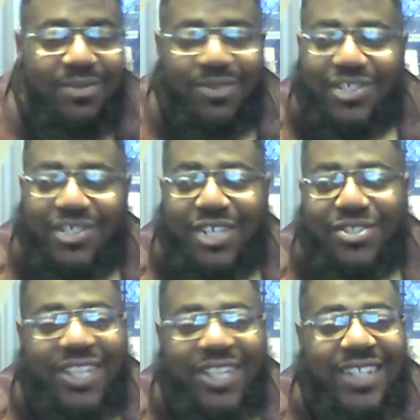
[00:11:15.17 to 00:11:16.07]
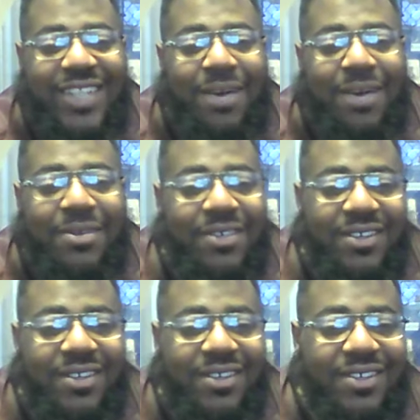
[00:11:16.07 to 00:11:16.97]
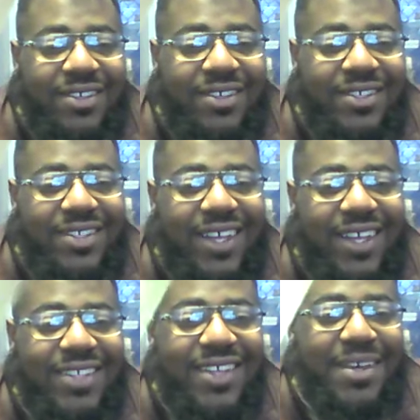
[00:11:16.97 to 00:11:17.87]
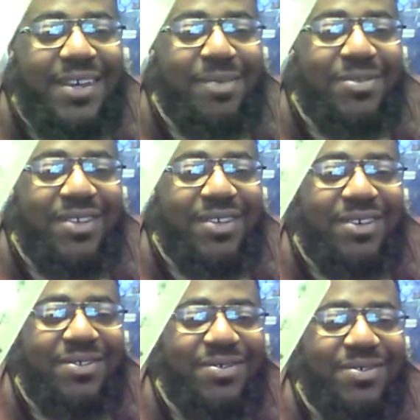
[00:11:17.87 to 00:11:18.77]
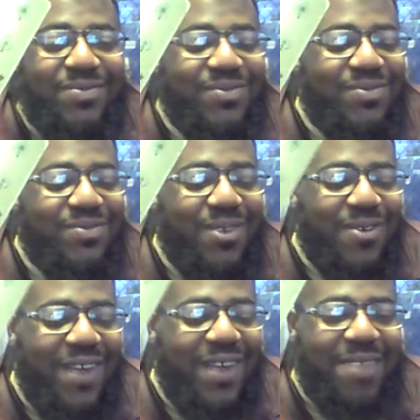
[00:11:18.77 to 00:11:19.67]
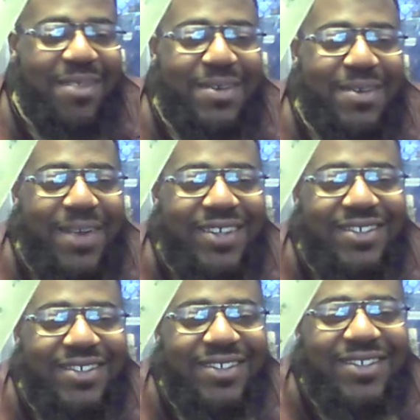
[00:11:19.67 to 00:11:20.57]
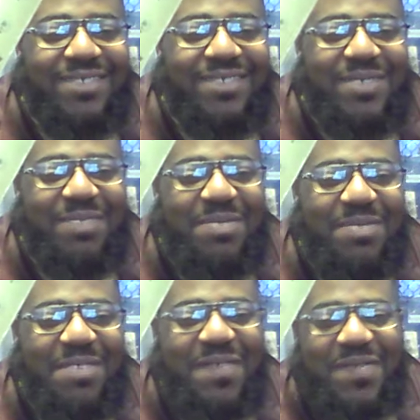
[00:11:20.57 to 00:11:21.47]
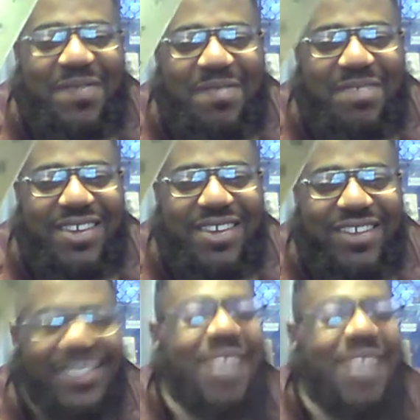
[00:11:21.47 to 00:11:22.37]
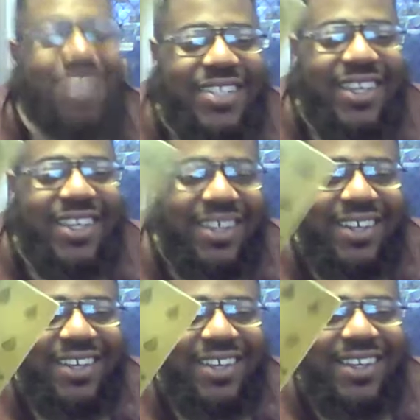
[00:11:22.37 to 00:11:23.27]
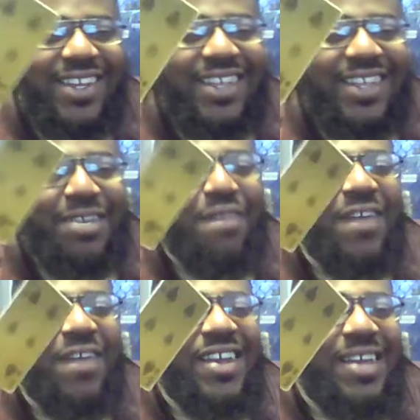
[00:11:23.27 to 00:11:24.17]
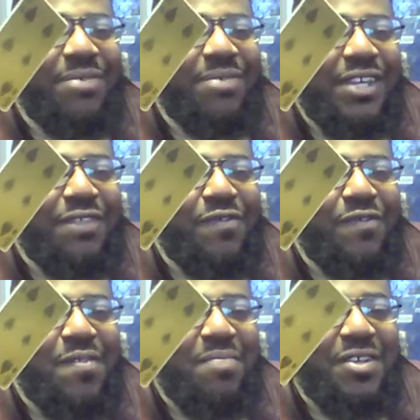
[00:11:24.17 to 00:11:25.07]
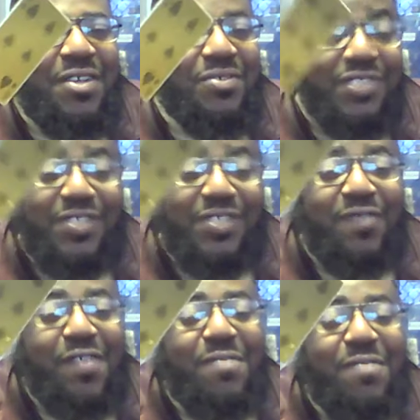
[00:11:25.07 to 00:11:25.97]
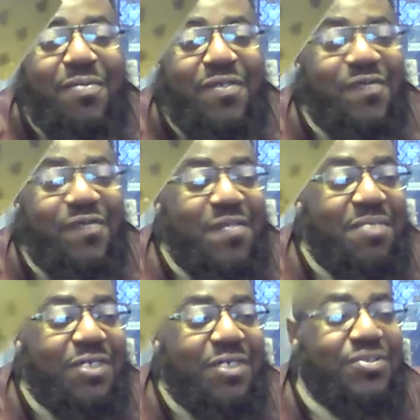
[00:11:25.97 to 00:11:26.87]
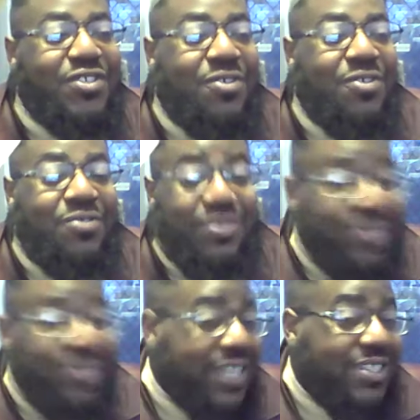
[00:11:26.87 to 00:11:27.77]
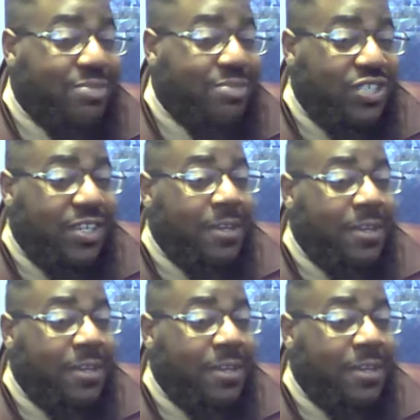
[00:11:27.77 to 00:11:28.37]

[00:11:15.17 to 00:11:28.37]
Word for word: or check her skates out. It's like, damn, you know, you, you roll right in my direction. Must be meant for you to be here. Type shit. And then clarifying that, we got the Four Pentacles. It's very important. Four Pentacles is holding on too tight to some shit